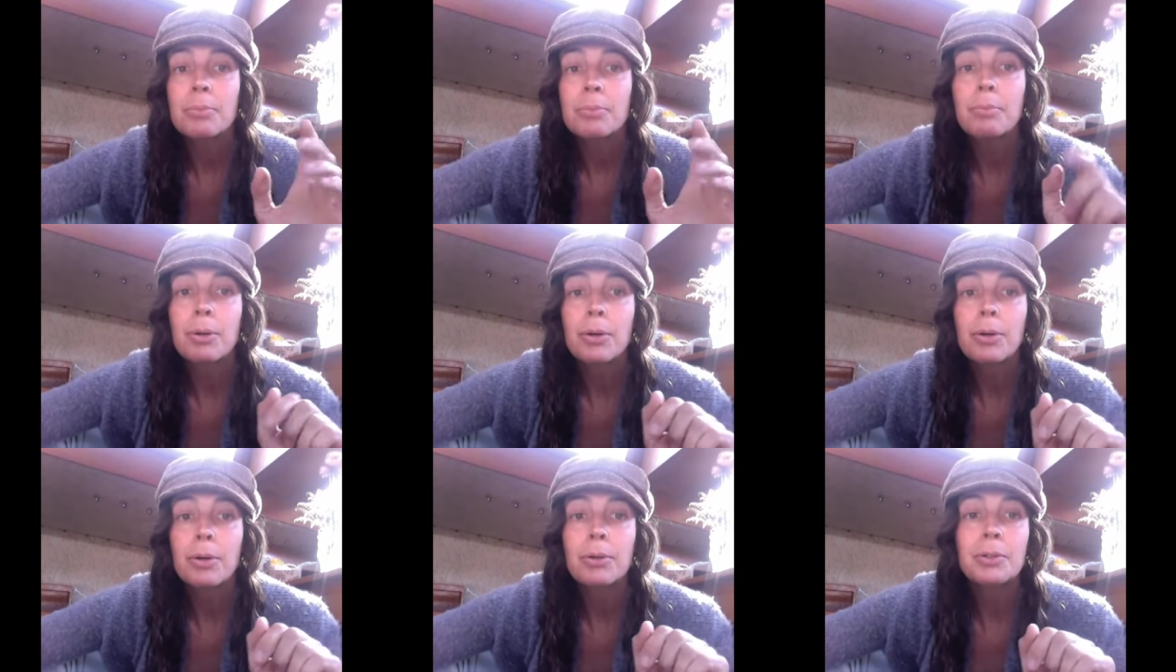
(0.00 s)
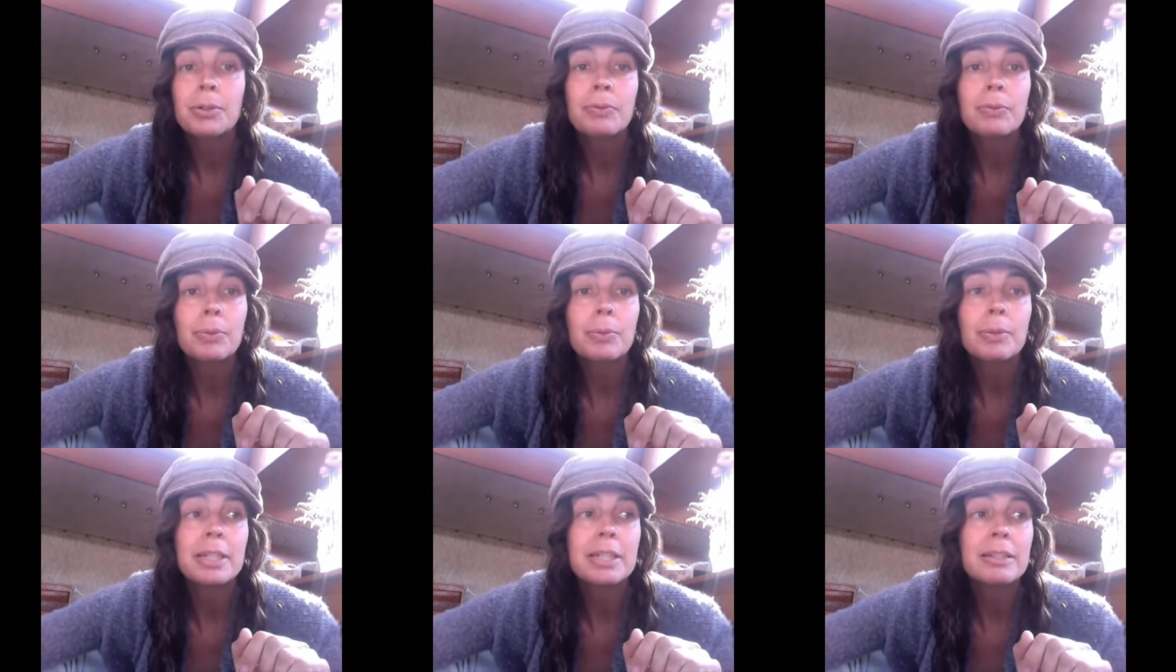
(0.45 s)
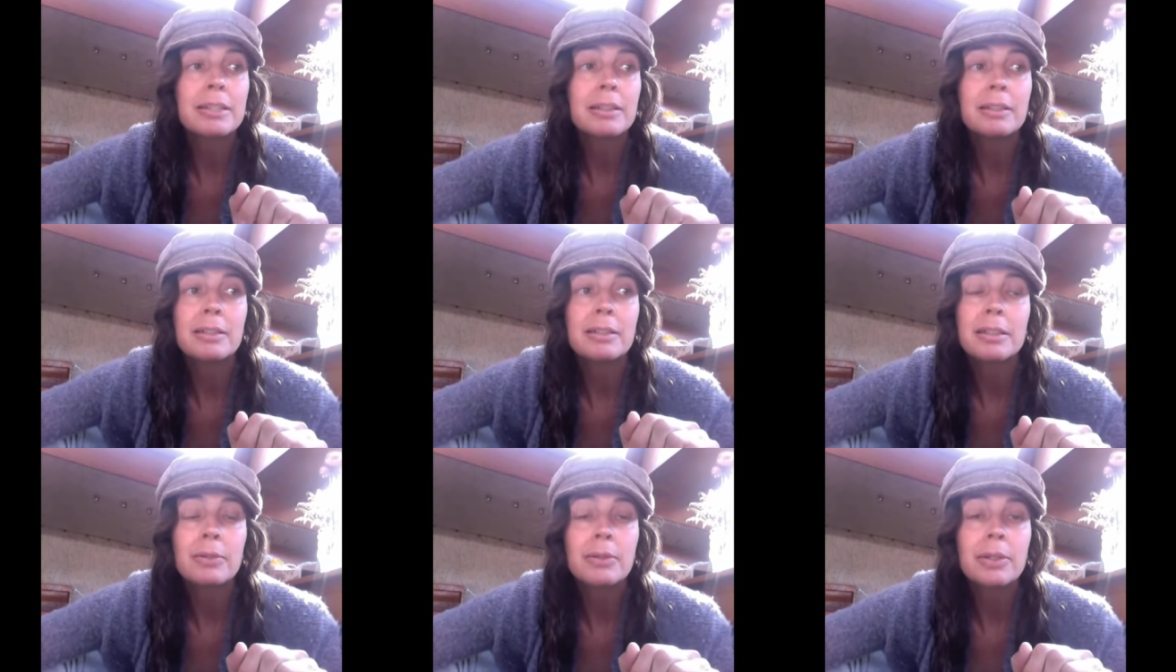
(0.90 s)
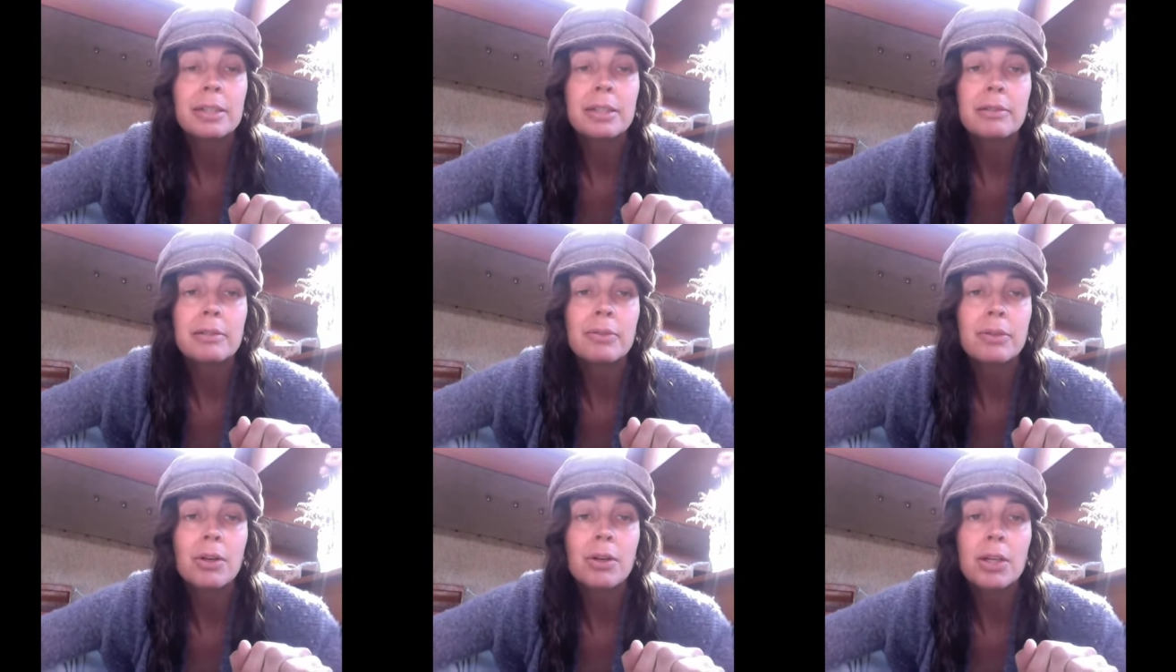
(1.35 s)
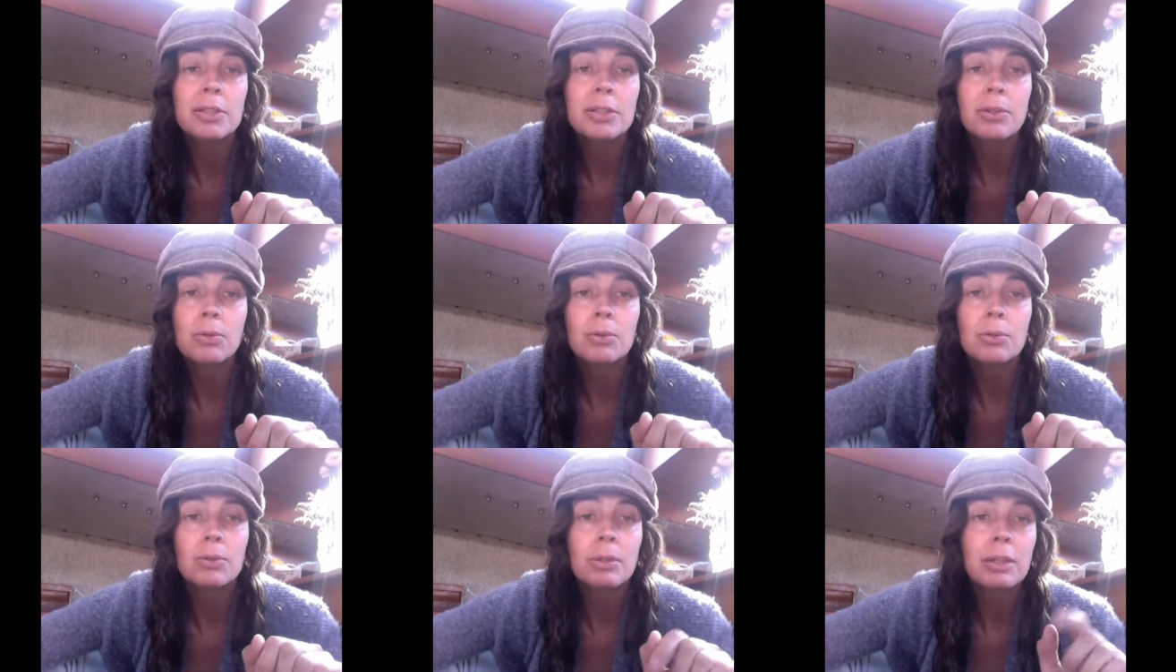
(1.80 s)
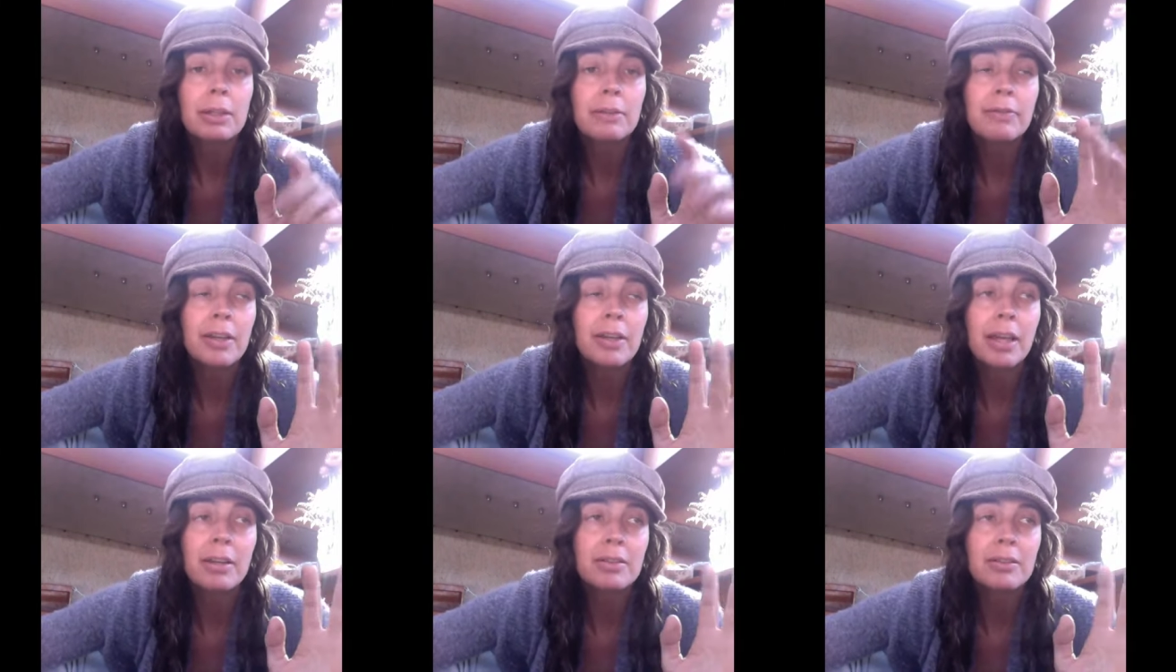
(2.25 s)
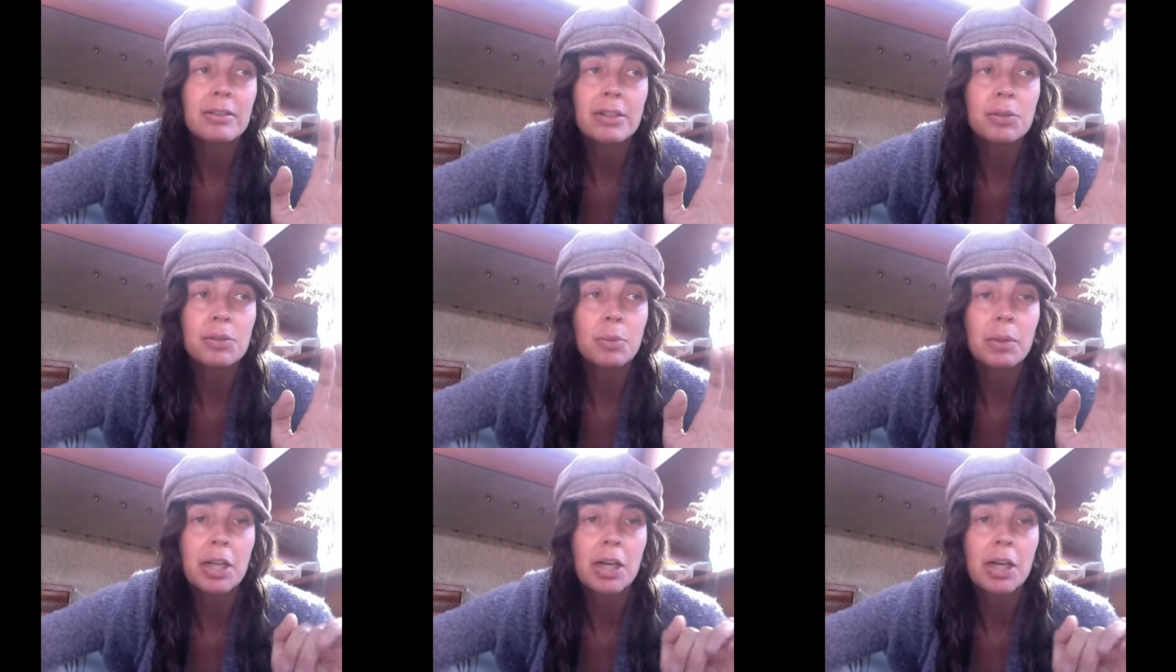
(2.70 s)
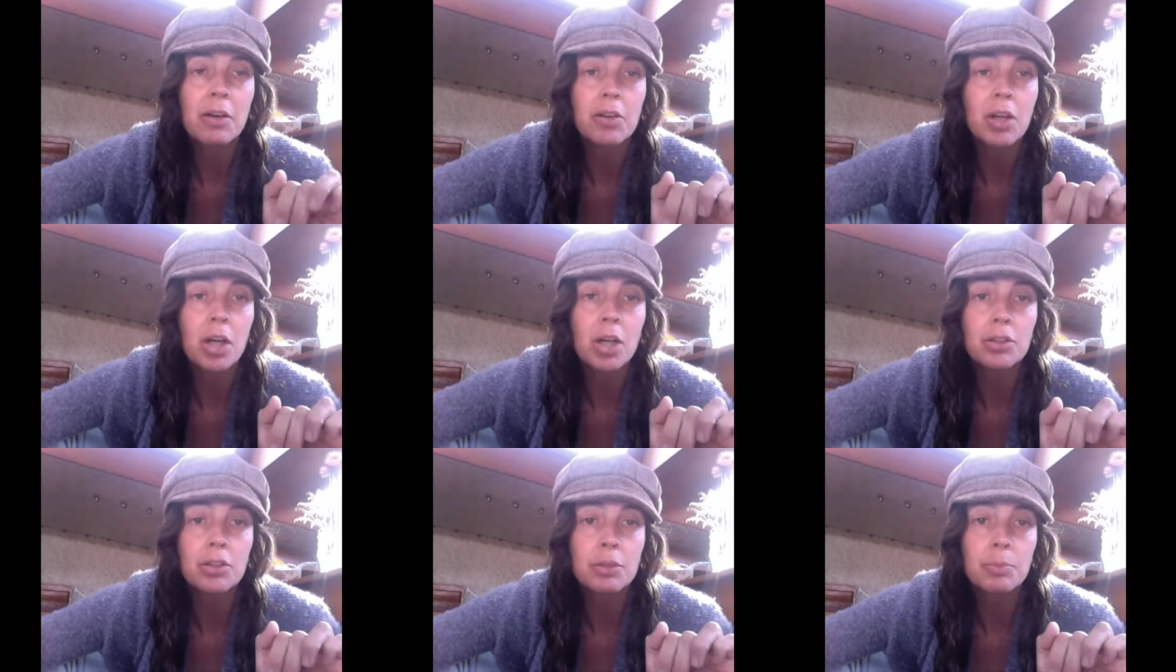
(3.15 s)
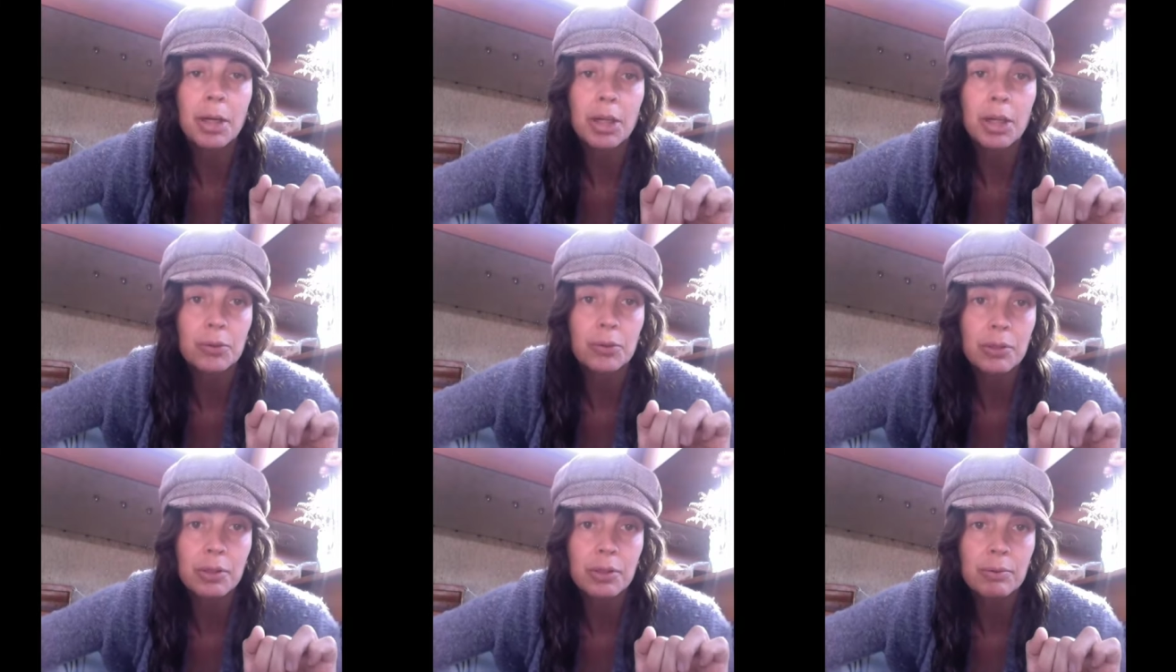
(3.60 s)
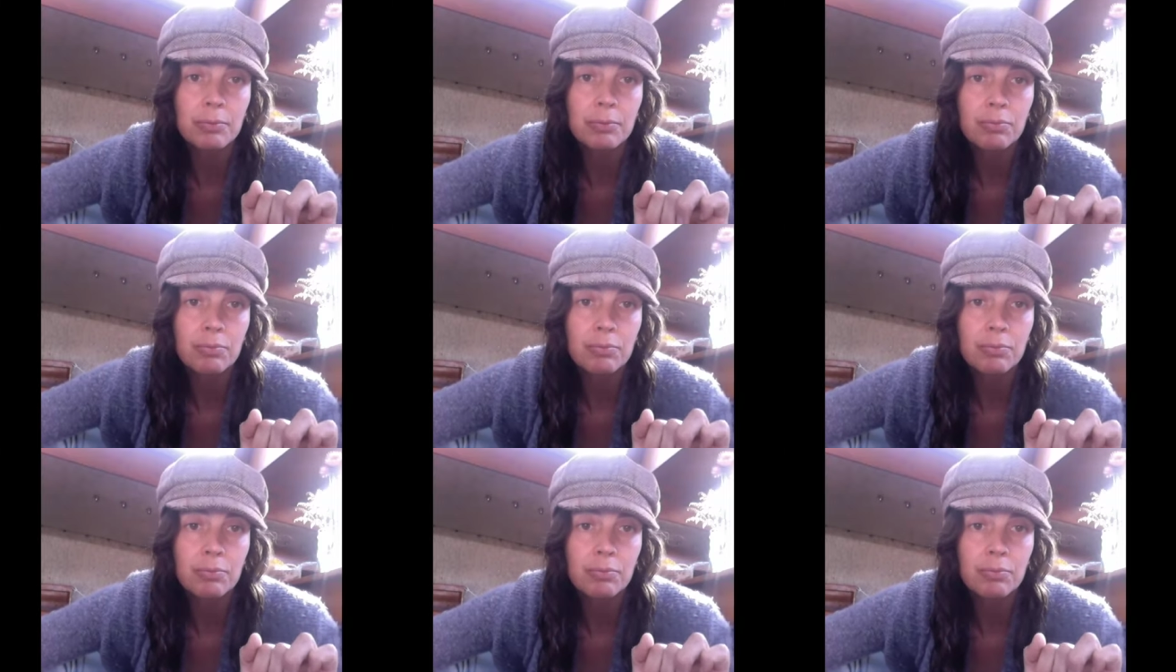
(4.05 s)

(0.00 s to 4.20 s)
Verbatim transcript: Part of the reason it's so easy for us all to live together is because we cover our smells.